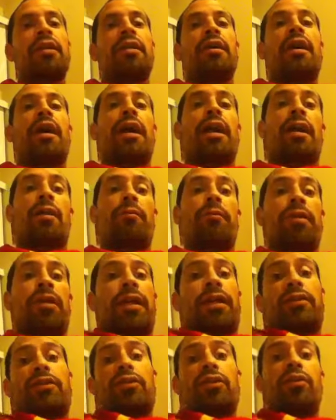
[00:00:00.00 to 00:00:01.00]
And I would
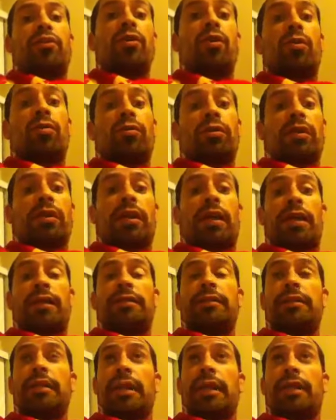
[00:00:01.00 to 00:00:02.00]
like to note that I
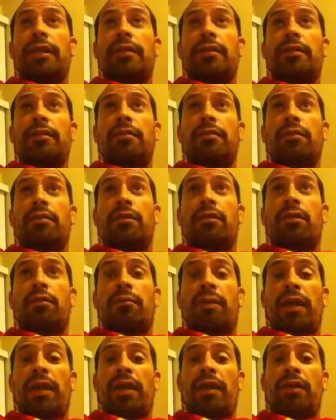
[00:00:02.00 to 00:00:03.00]
cite
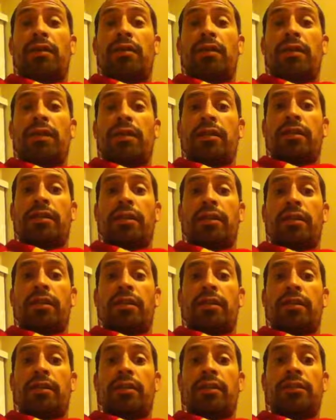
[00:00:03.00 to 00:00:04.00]
regularly that
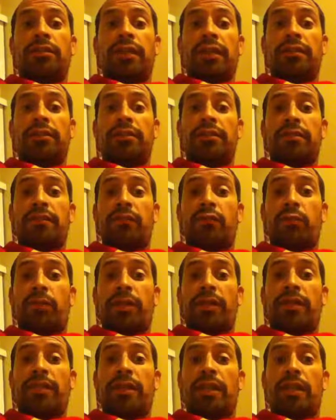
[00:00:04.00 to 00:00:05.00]
the census of
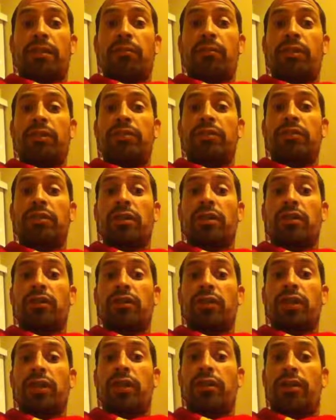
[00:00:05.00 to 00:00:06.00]
2010 was
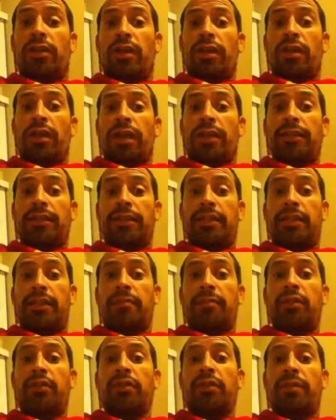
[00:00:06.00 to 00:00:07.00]
319
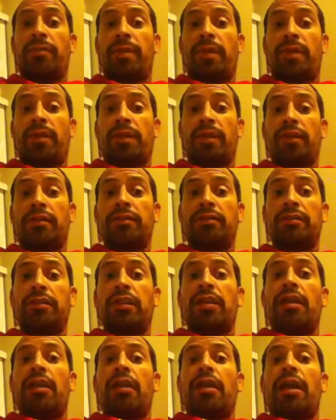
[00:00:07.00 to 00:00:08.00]
million Americans,
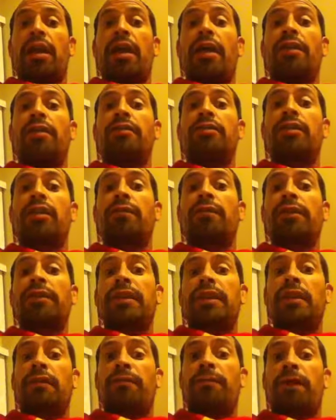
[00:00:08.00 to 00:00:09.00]
and
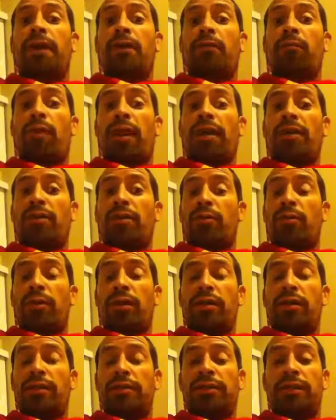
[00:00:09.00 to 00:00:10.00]
self-identified white,
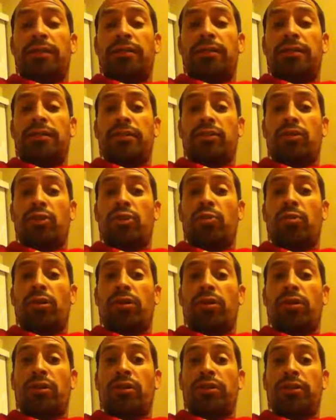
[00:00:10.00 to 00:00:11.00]
according to the census, is
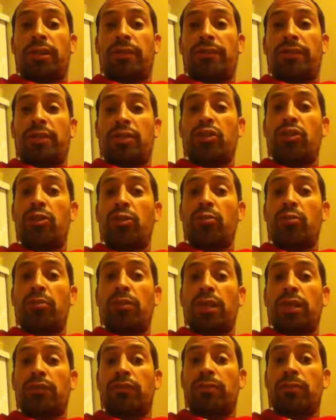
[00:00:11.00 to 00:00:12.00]
272.
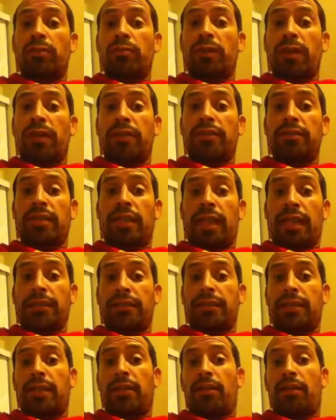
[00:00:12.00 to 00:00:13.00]
That's from the records that I
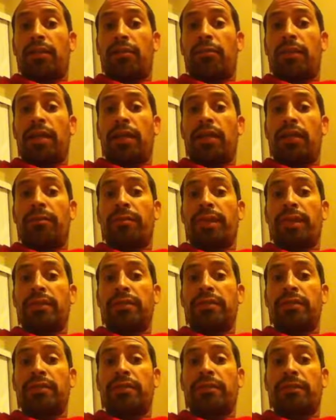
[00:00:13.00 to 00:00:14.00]
cite on a regular
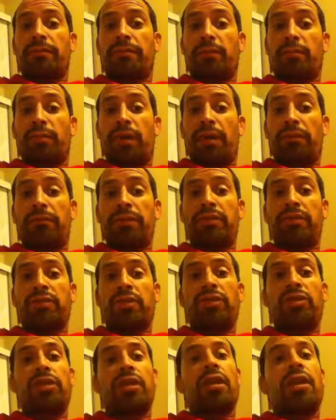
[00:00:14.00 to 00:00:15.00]
basis, from my research.